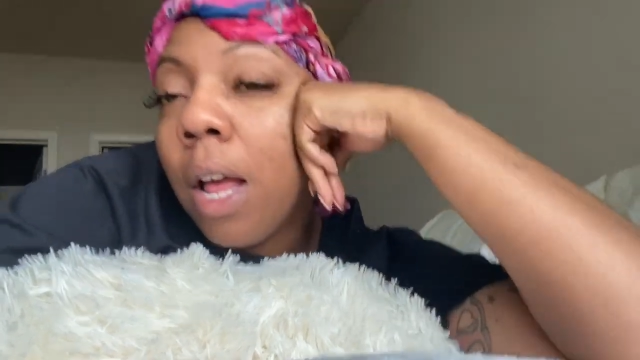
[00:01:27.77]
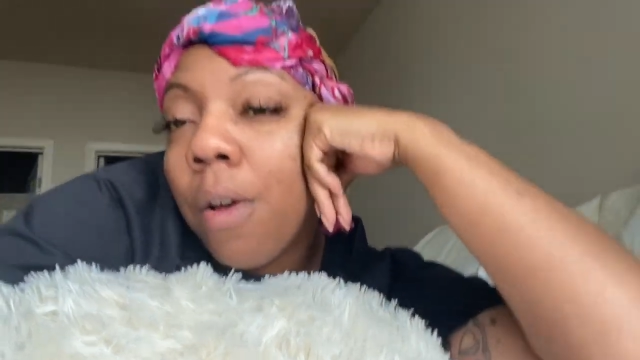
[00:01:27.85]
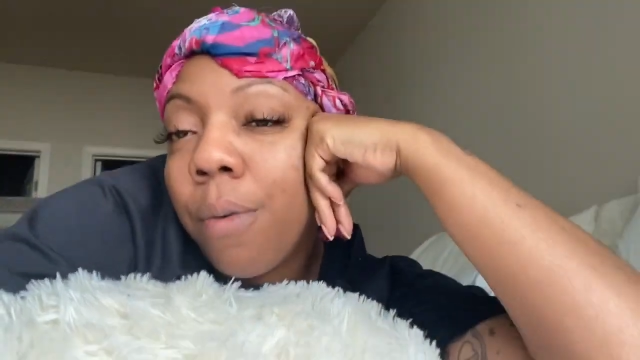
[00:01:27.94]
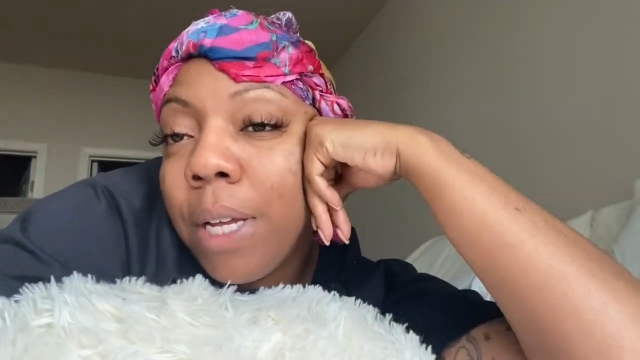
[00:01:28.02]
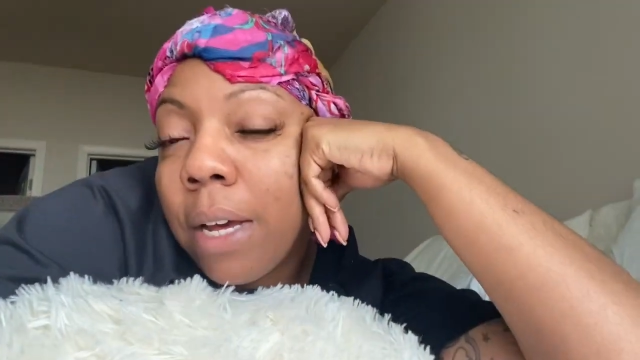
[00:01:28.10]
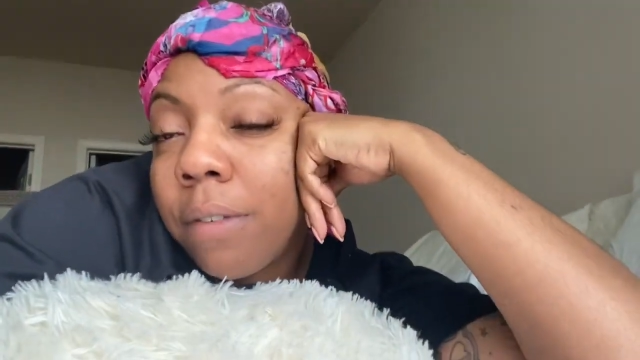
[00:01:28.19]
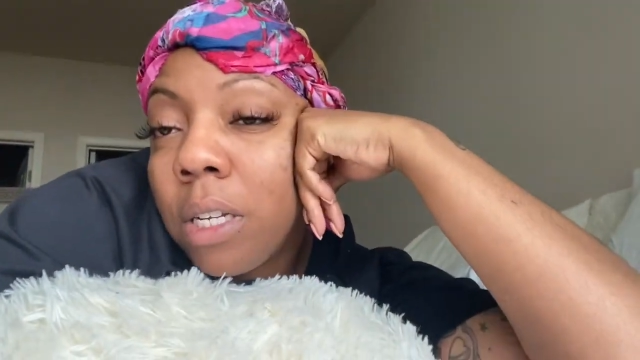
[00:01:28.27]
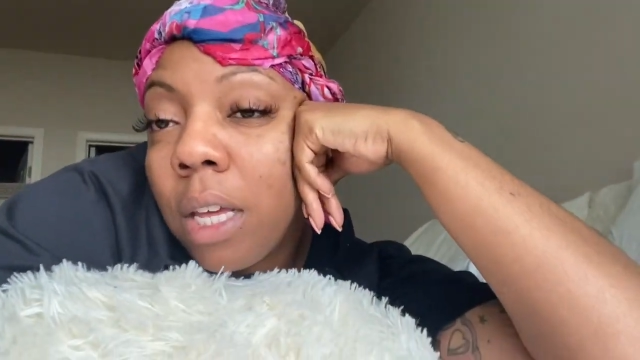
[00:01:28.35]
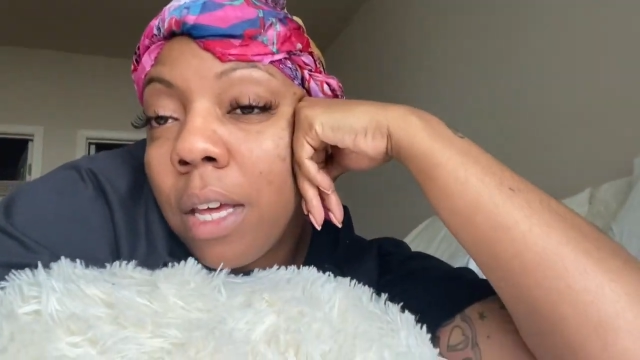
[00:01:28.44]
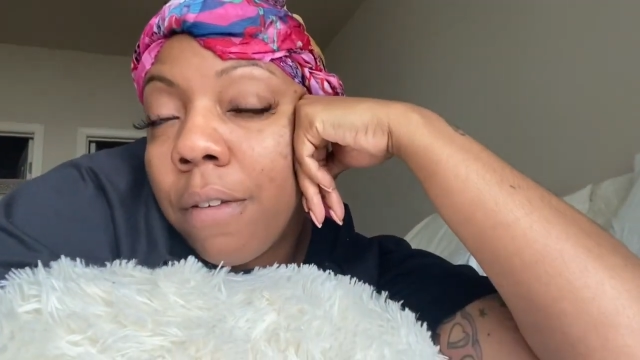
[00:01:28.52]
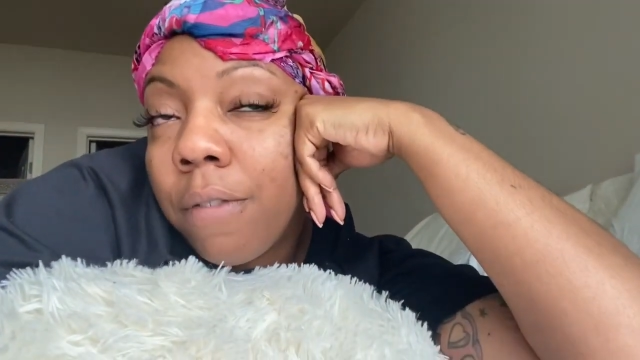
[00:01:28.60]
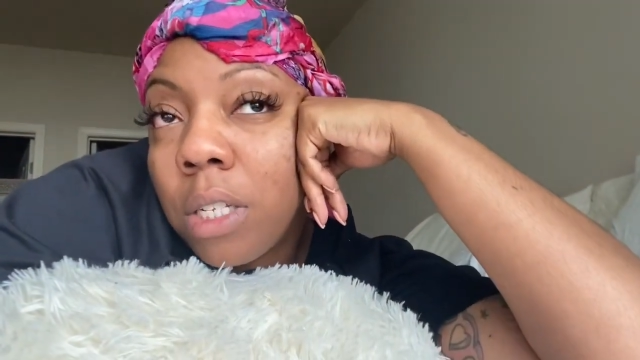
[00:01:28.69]
We have to get
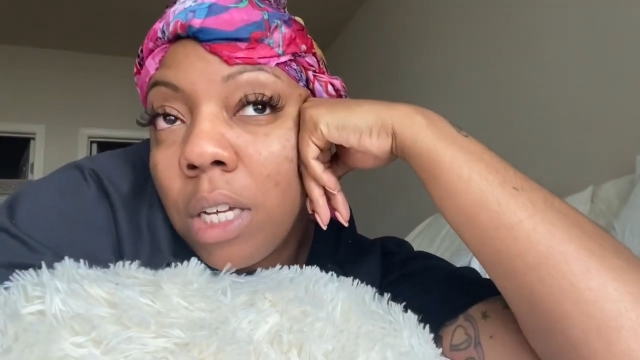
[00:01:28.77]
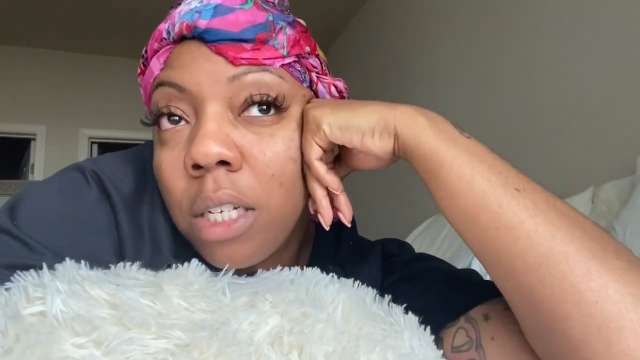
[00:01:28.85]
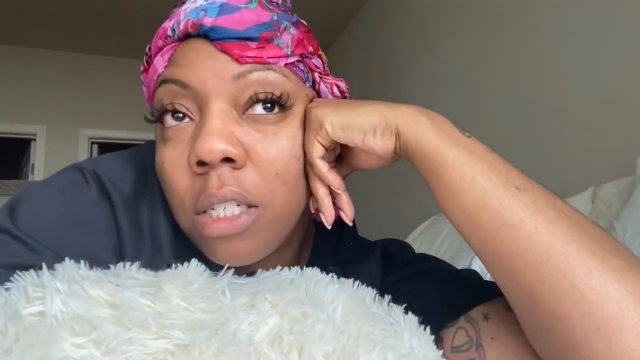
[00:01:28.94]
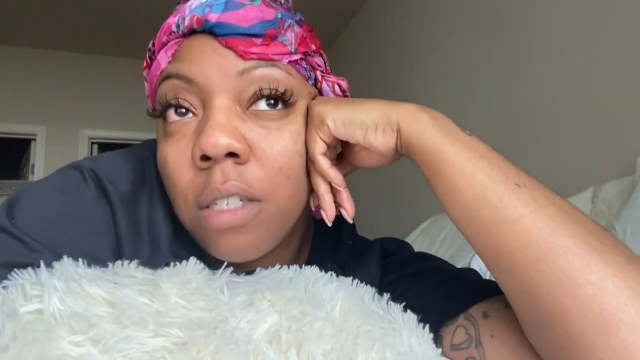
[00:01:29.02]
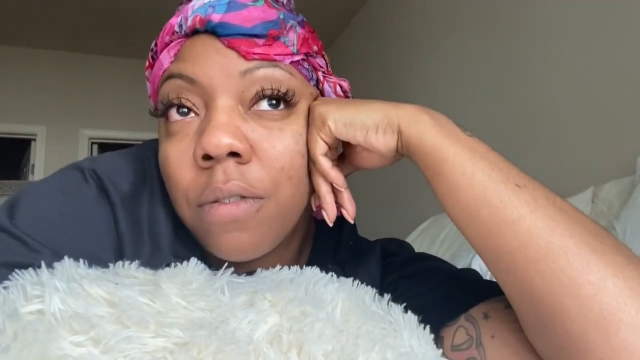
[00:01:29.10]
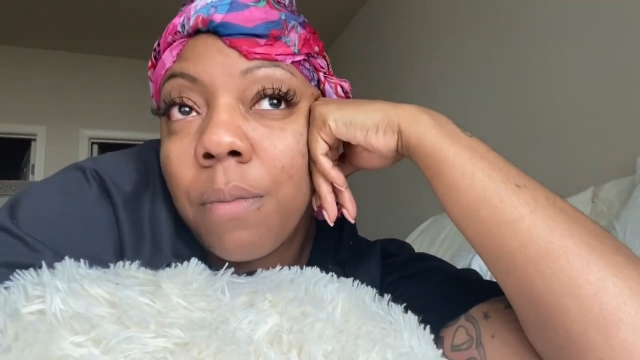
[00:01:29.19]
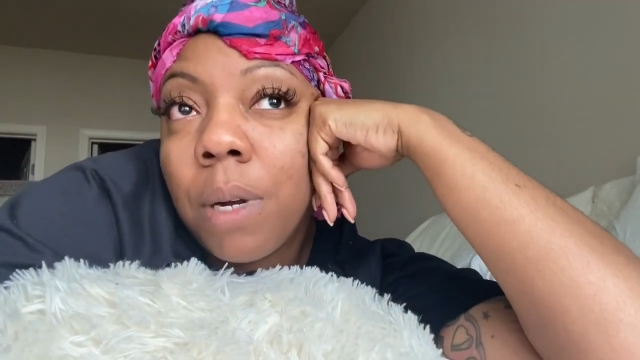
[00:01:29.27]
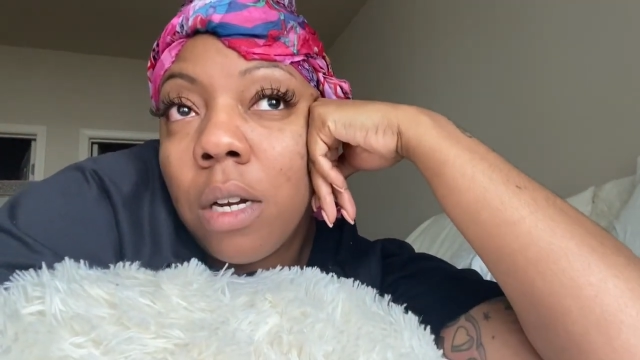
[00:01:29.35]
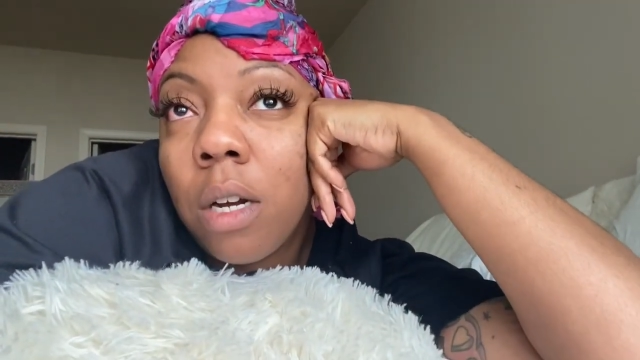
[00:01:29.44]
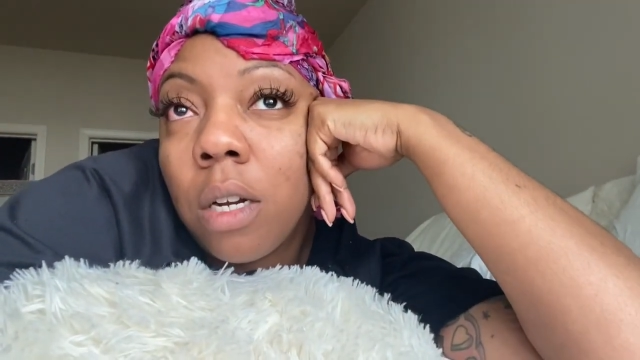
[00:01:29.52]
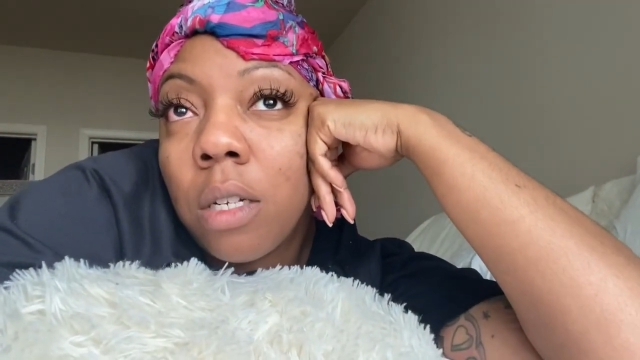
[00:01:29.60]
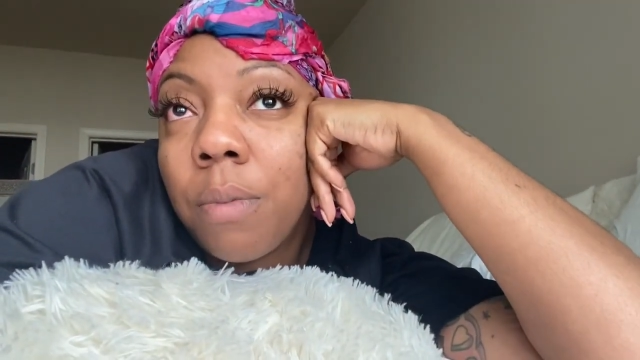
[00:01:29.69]
invitations for my
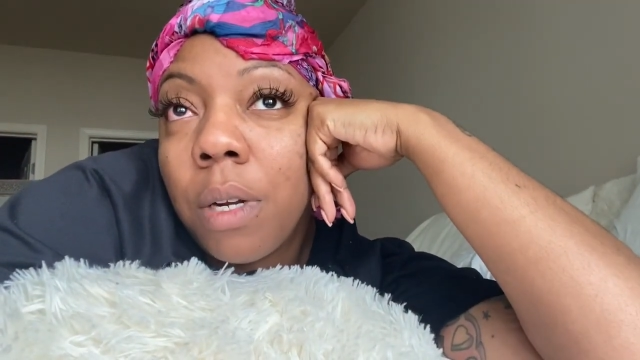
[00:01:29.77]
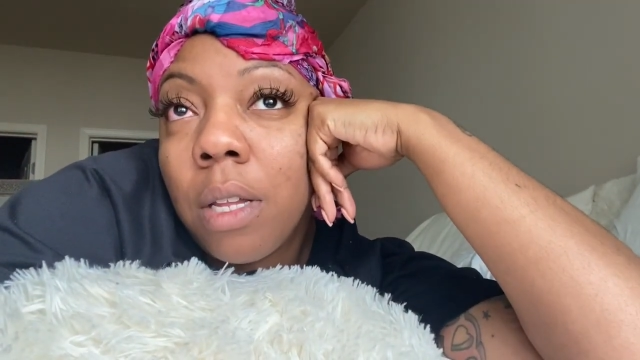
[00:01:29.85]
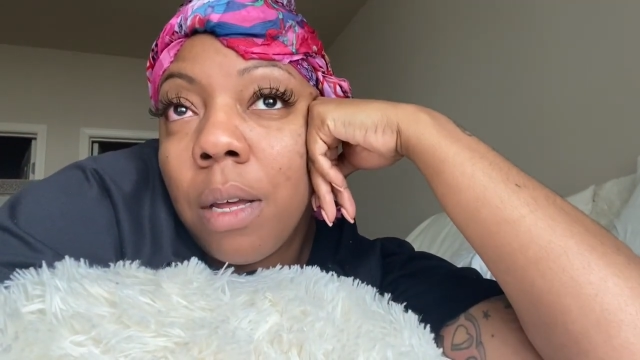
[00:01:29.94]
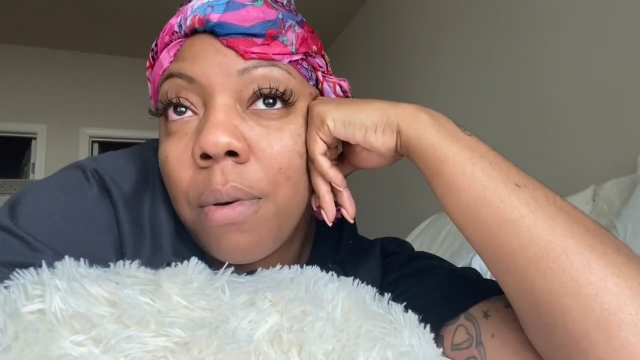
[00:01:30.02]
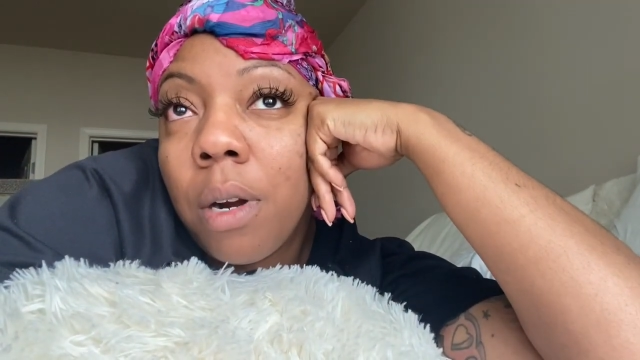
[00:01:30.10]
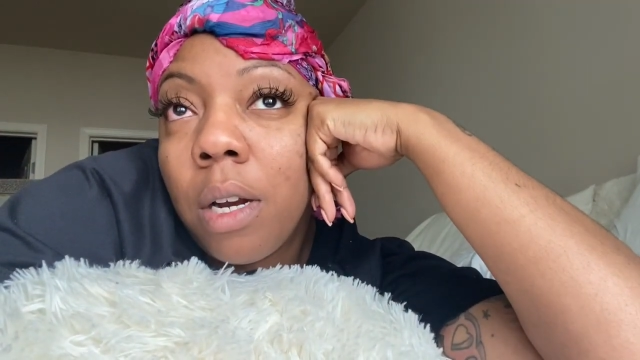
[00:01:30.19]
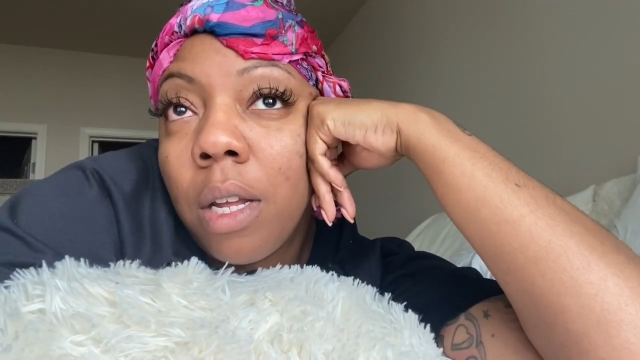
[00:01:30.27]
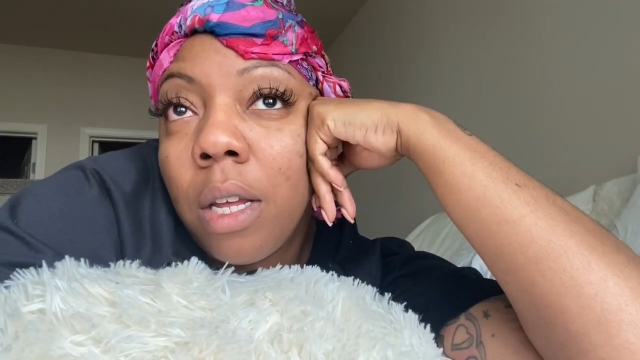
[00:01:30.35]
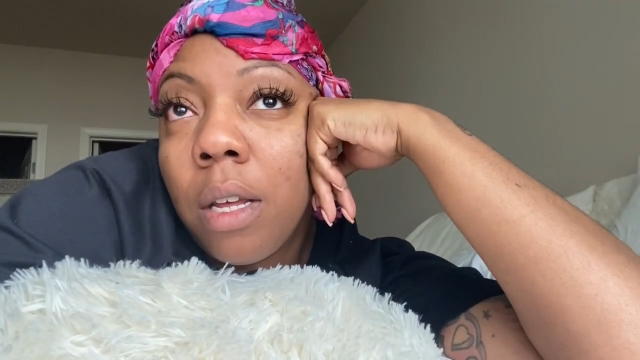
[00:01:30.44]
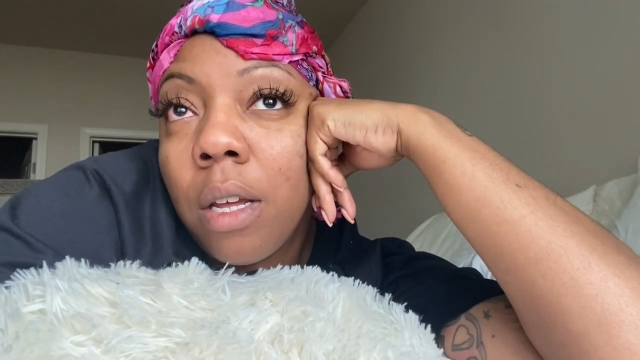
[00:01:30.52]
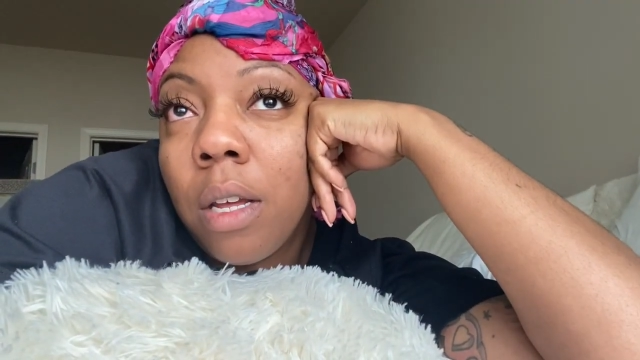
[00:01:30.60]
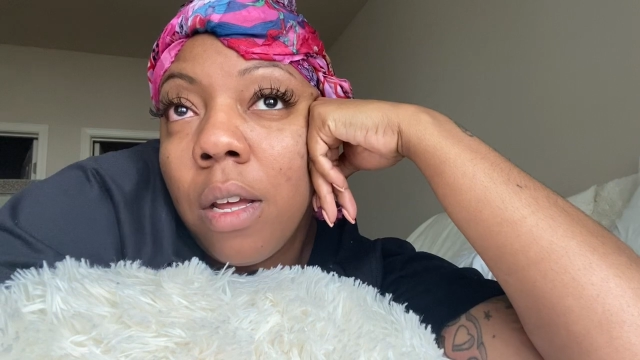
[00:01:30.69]
daughter's birthday
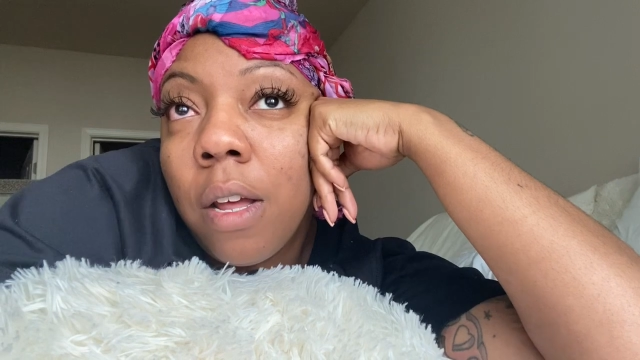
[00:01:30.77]
party.